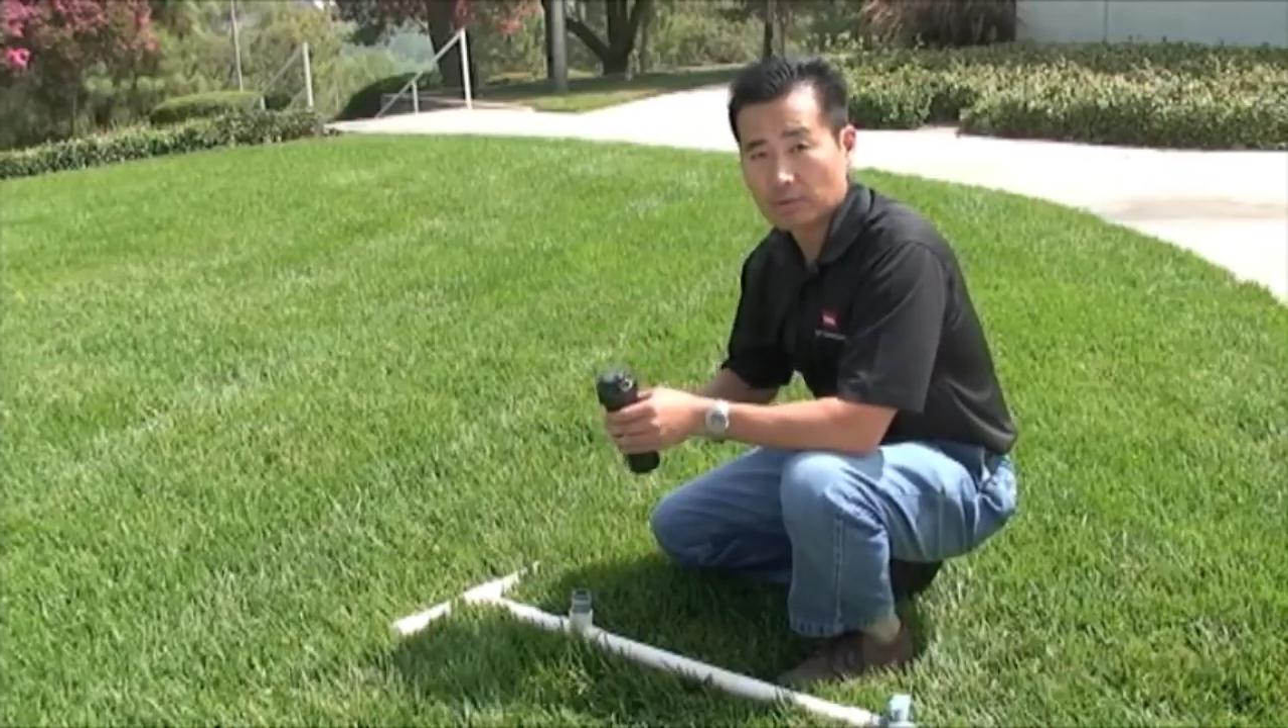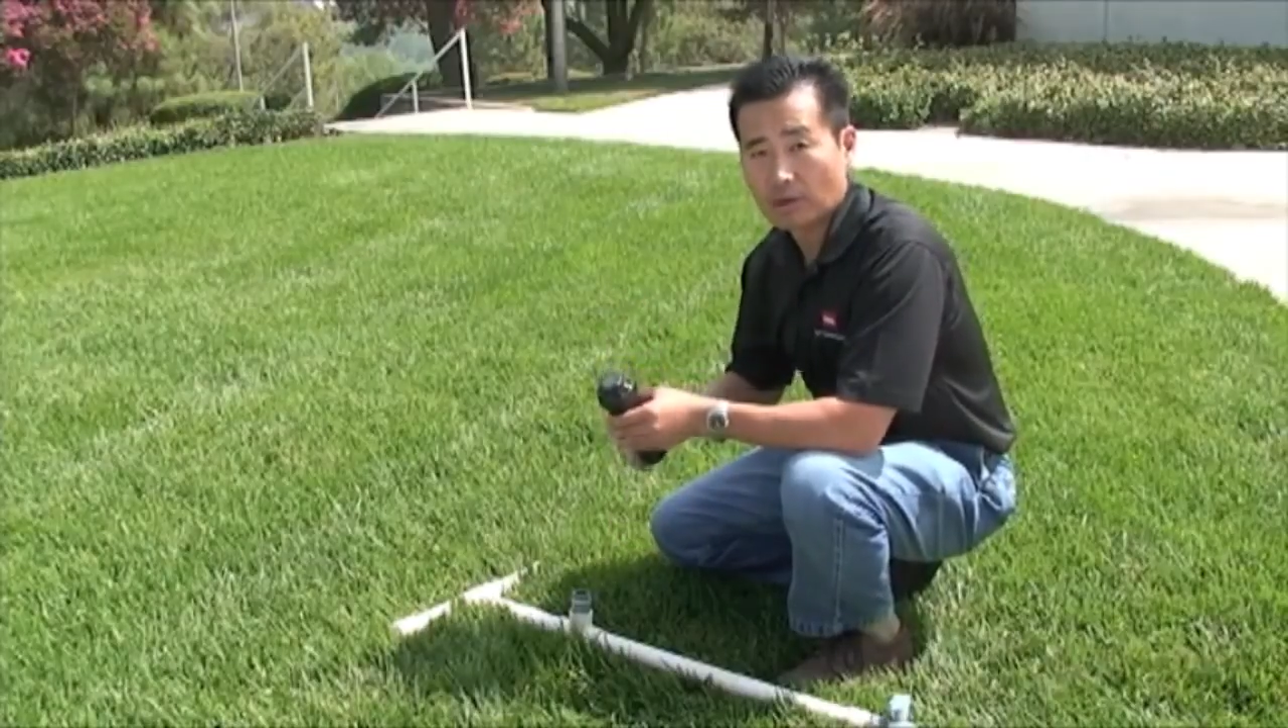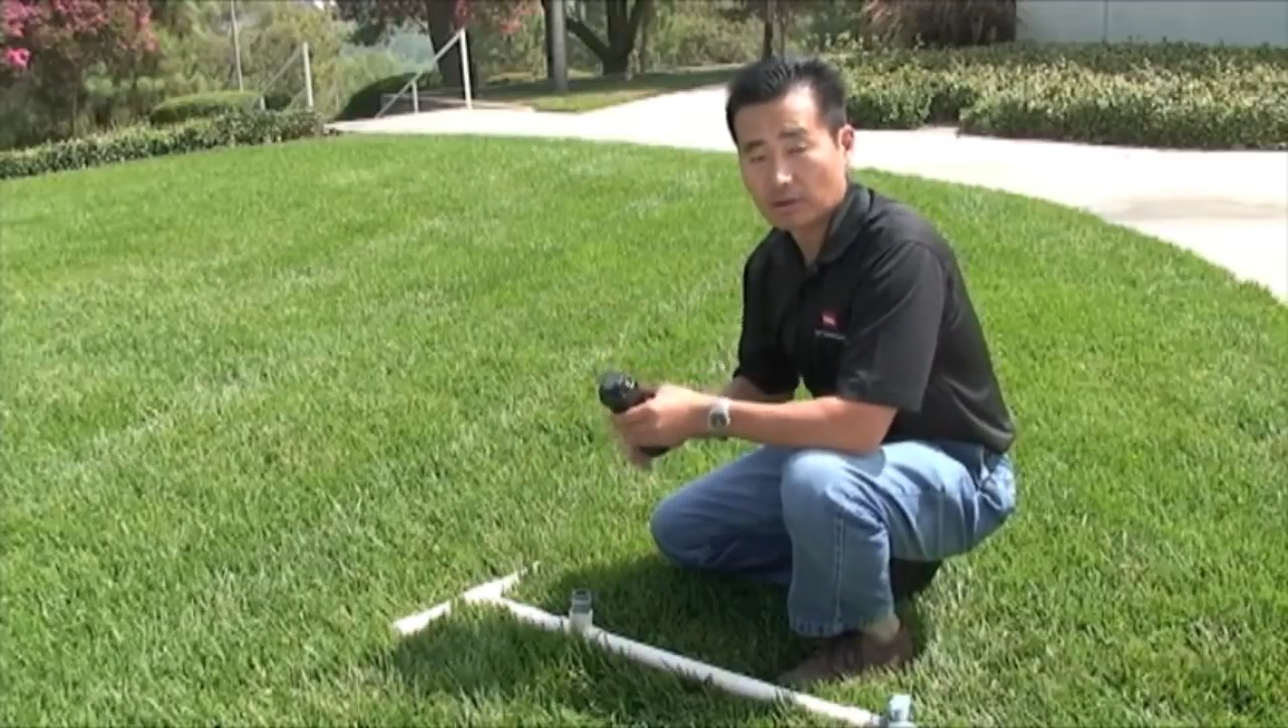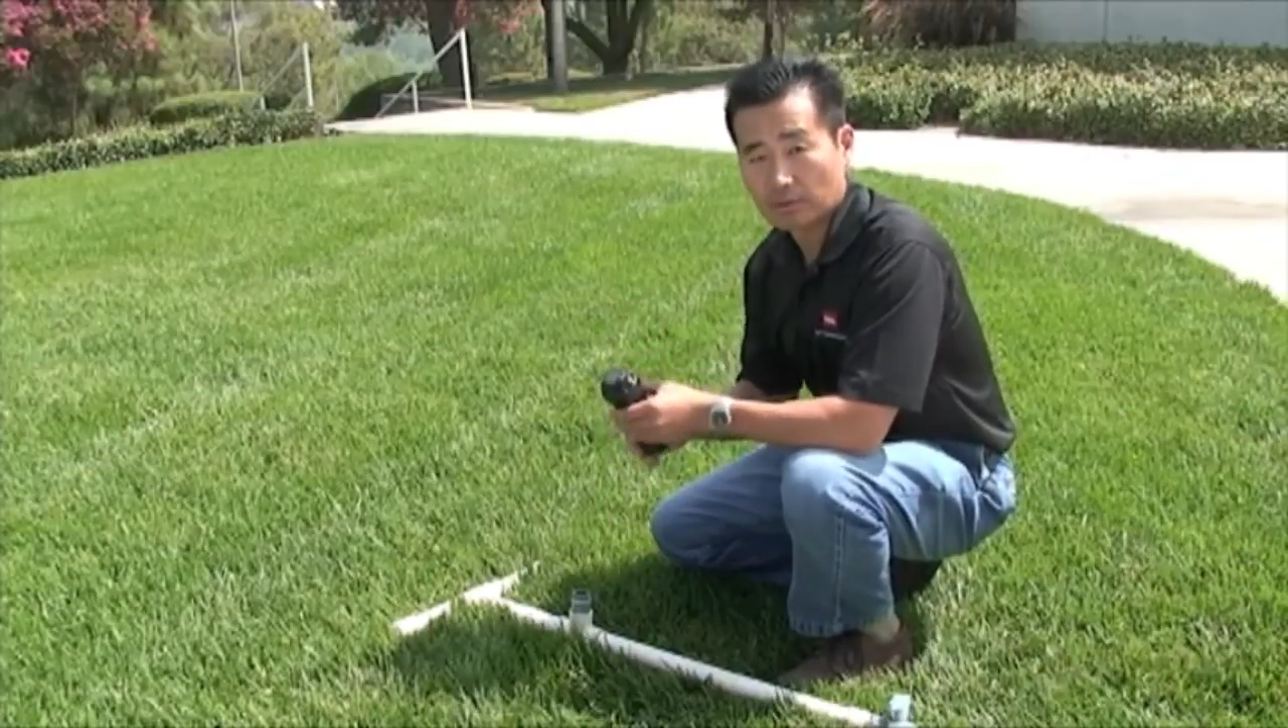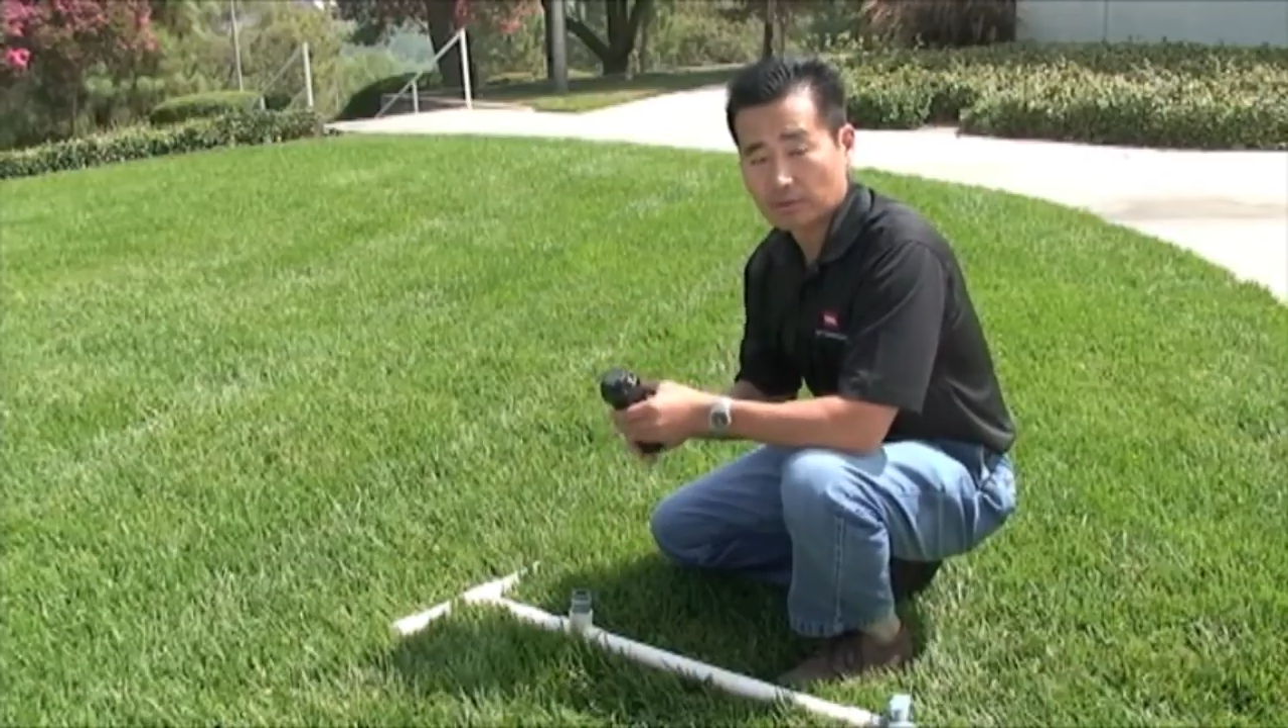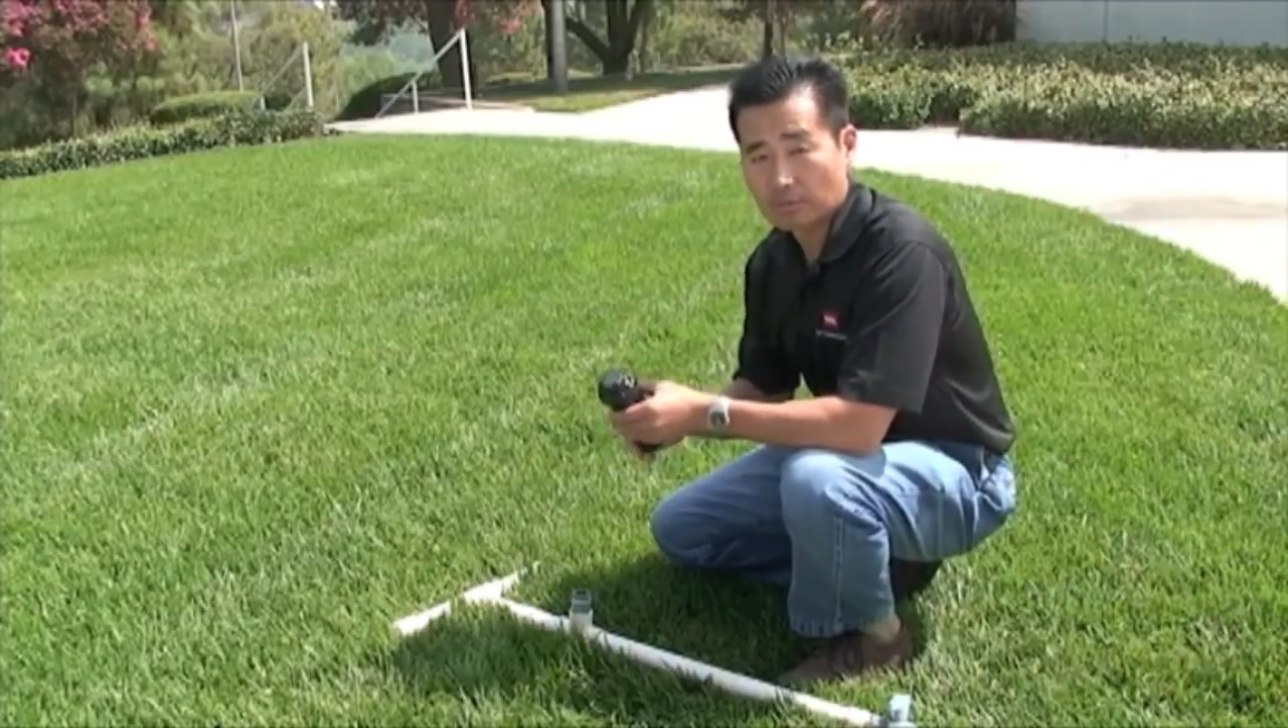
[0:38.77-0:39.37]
nozzles